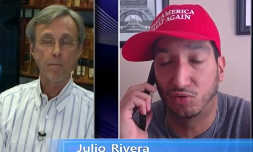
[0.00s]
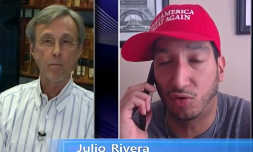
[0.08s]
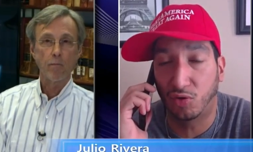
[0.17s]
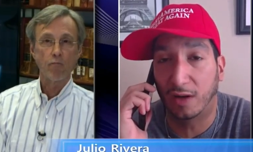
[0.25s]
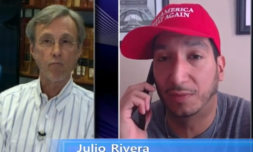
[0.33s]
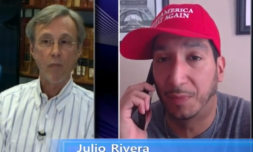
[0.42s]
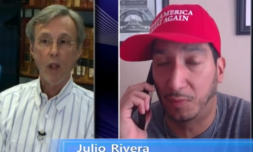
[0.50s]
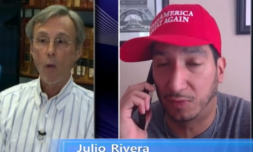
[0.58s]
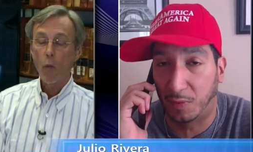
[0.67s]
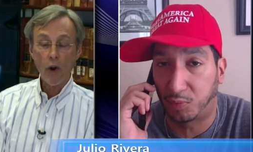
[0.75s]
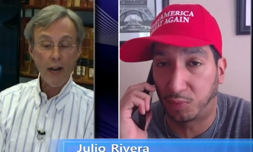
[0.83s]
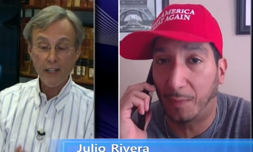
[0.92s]
Speaker 1: drugs.
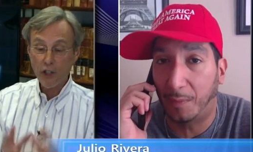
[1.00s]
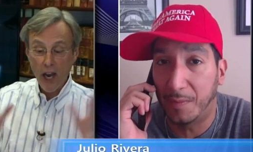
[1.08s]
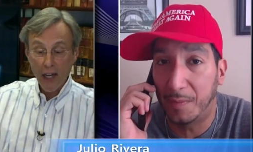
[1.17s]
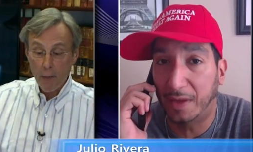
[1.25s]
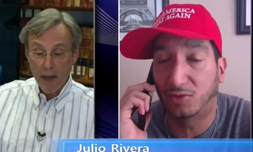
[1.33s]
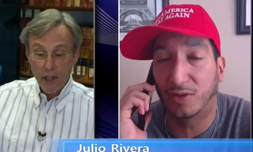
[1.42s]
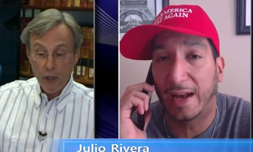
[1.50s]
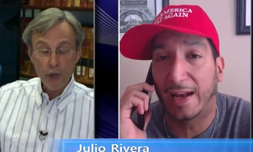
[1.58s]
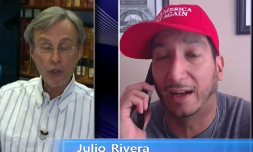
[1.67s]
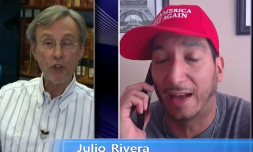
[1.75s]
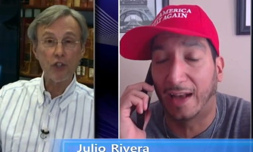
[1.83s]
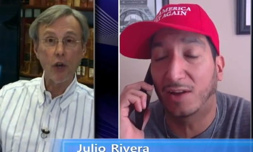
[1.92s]
But
Speaker 2: we're not talking about
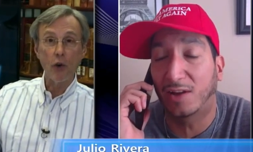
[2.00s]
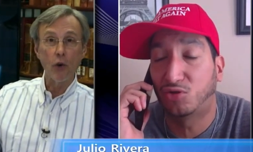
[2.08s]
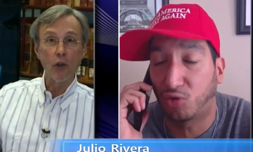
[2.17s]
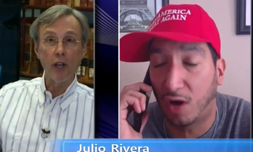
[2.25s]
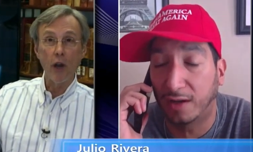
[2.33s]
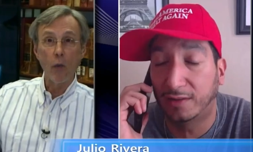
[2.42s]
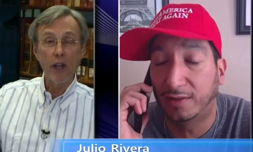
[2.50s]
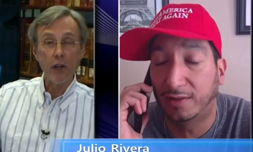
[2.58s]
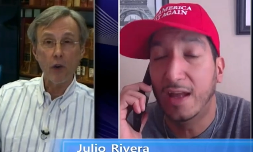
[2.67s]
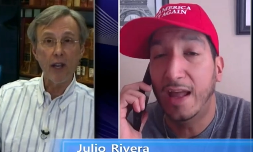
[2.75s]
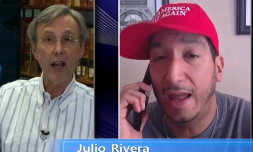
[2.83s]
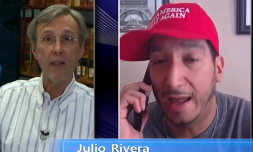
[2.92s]
users, though, Julio.
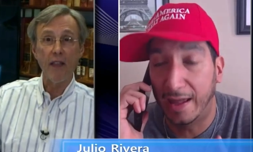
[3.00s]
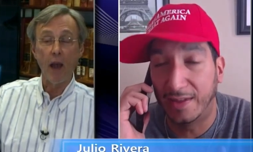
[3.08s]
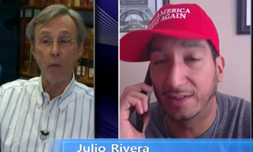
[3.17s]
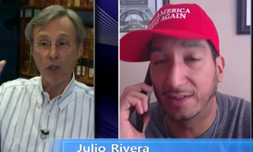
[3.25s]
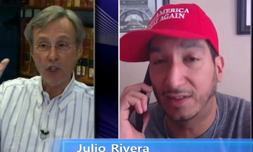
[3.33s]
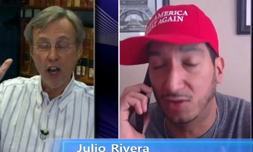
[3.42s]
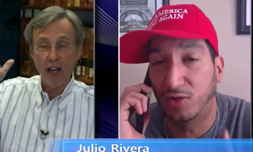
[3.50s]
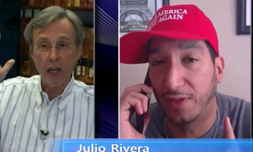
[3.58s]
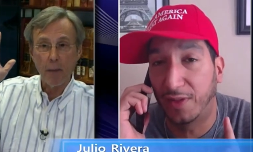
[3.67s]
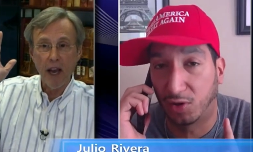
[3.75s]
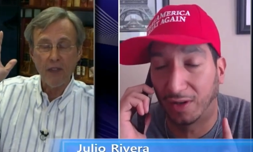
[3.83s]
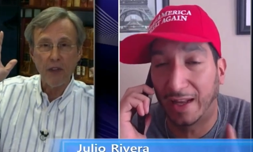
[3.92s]
We agree on that. We're
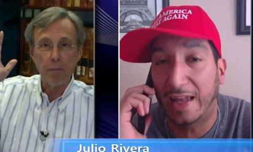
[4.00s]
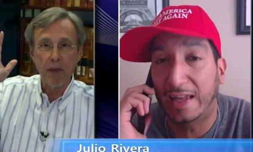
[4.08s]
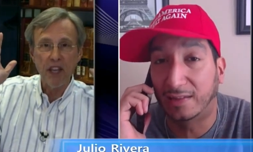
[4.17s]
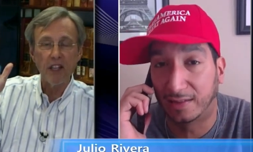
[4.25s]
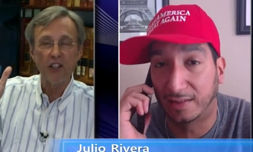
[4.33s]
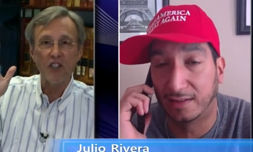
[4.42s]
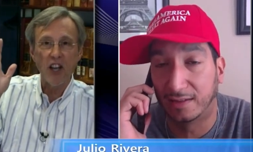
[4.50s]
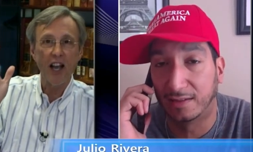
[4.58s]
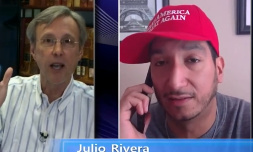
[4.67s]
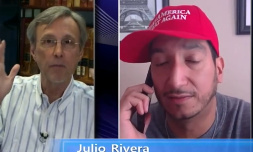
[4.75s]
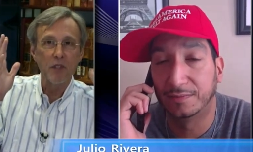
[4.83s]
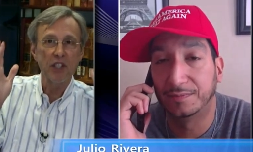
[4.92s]
talking about the
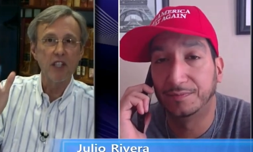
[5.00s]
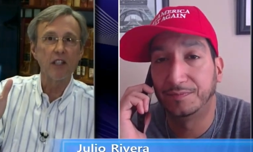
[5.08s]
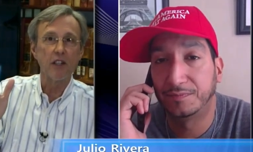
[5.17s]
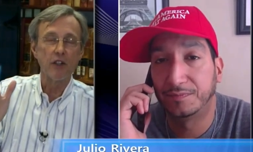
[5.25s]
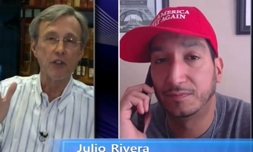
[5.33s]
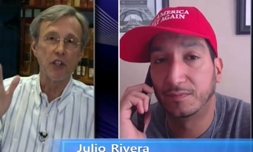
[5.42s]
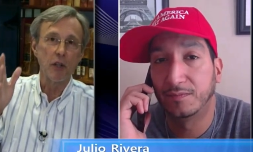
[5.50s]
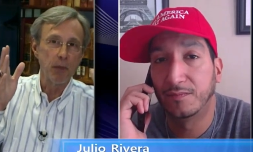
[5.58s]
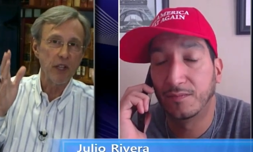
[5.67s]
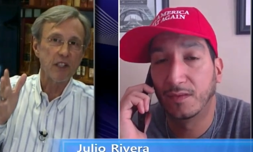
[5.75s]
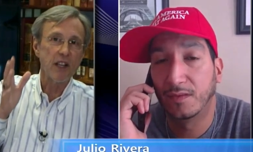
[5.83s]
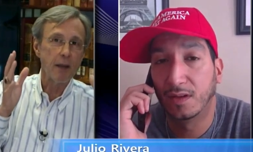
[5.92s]
big-time dealers. And
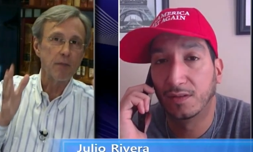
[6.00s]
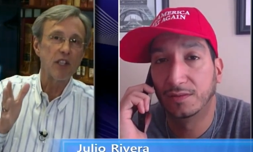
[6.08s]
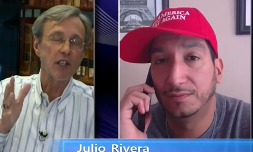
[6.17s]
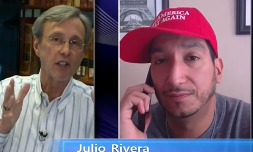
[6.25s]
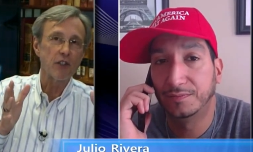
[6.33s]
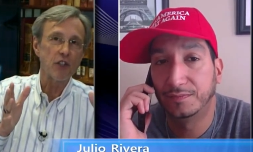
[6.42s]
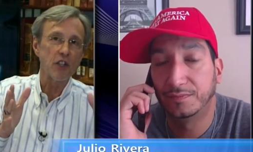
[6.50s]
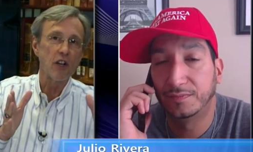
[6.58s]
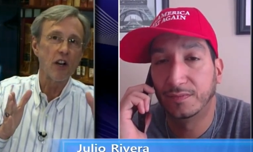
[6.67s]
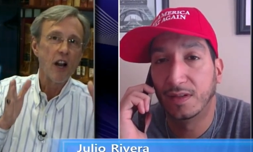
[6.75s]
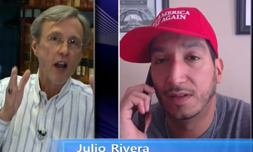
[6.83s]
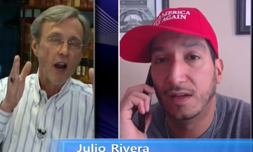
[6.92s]
the big-time dealers
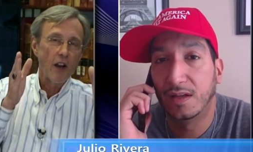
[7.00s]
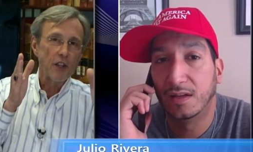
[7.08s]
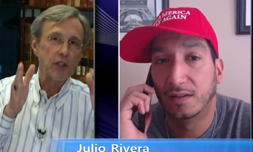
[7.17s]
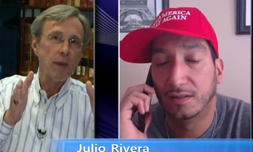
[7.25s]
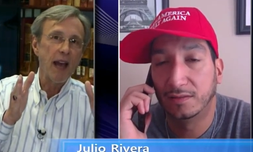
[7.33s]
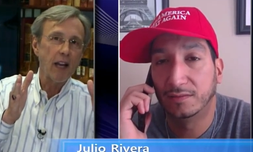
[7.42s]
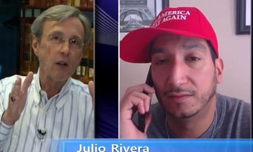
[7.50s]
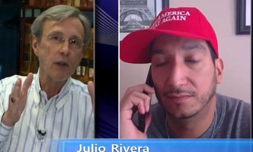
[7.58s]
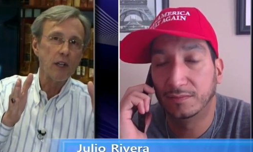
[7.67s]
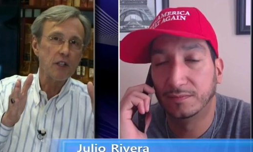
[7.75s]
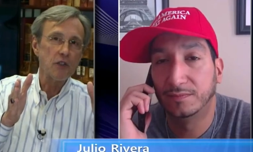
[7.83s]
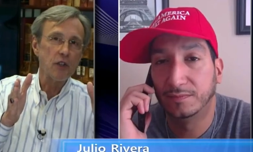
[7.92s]
here are the
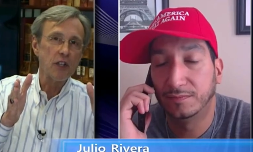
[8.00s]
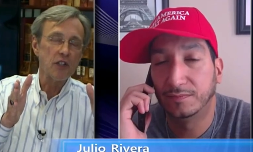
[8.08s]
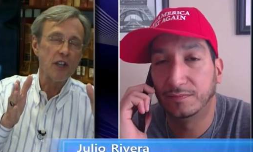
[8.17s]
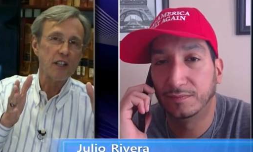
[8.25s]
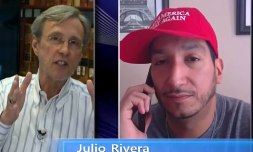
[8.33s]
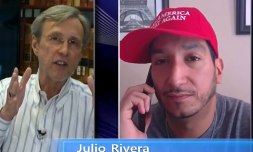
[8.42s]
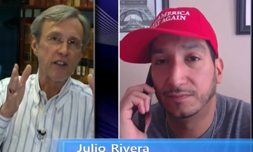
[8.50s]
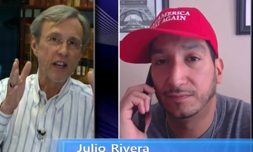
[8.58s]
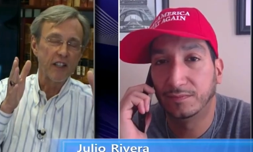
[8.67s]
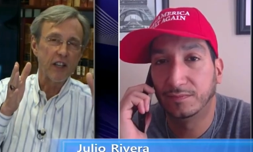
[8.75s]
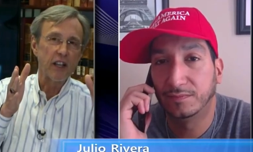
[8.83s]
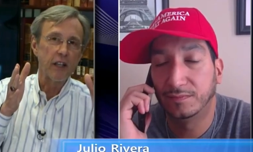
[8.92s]
tobacco industry
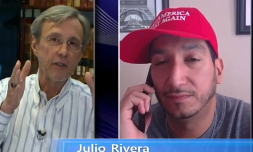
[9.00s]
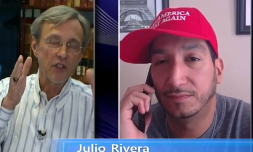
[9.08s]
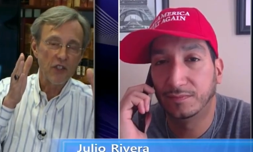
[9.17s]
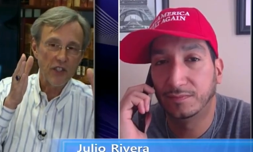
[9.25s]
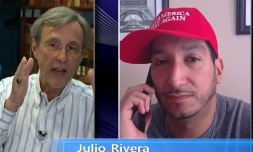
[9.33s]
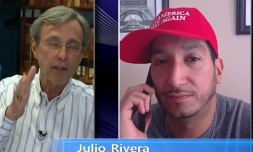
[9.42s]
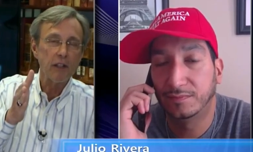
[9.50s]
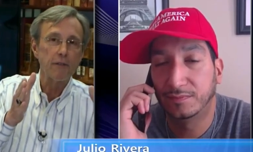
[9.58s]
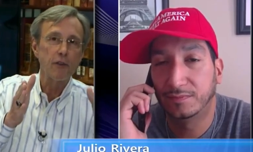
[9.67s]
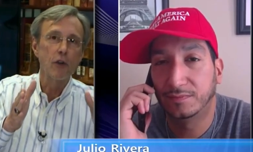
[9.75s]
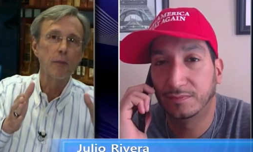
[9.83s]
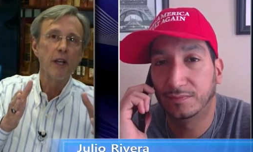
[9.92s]
executives, 7
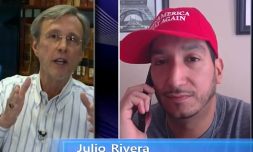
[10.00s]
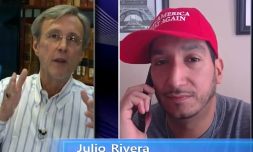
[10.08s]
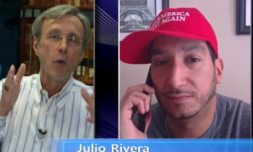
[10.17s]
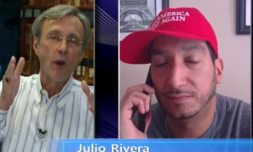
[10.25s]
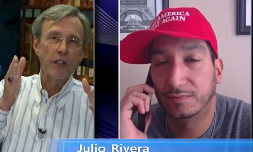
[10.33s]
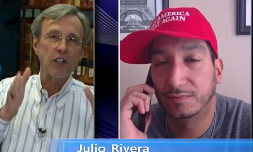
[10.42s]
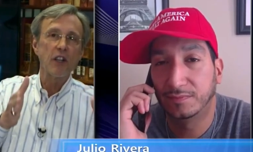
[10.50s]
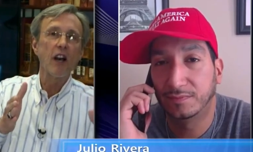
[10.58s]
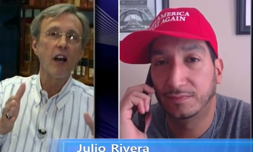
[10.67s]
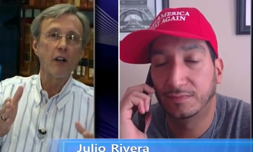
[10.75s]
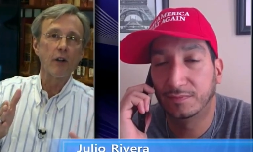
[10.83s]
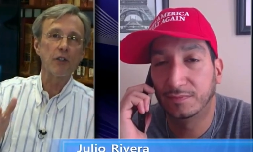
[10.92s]
of whom went to
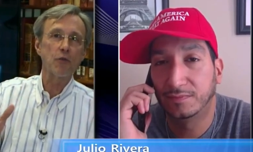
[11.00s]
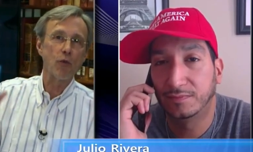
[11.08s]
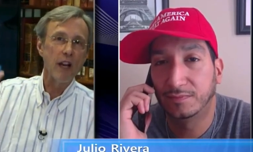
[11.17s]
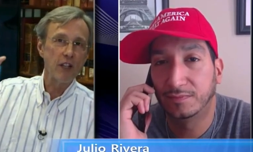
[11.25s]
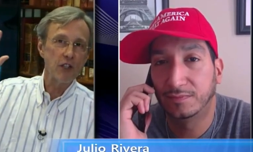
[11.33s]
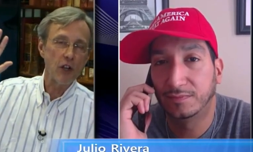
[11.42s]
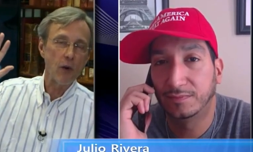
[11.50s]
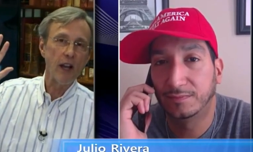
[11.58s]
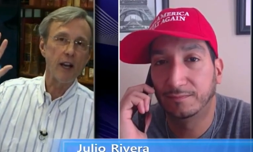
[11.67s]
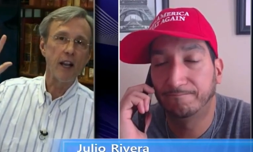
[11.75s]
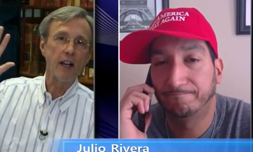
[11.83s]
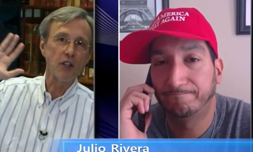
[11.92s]
Congress, raised their
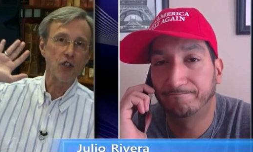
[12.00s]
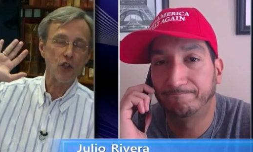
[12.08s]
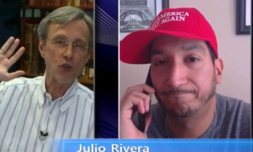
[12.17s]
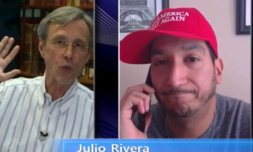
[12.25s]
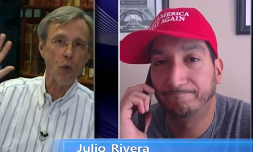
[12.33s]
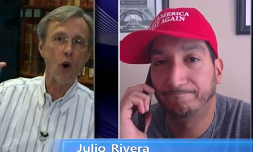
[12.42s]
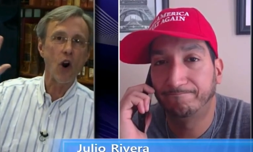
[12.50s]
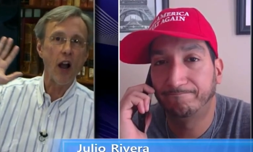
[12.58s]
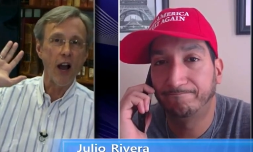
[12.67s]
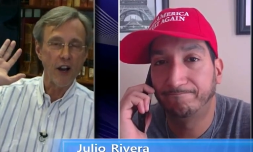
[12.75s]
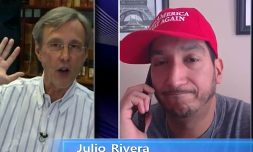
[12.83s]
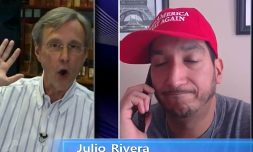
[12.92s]
right hand, and swore an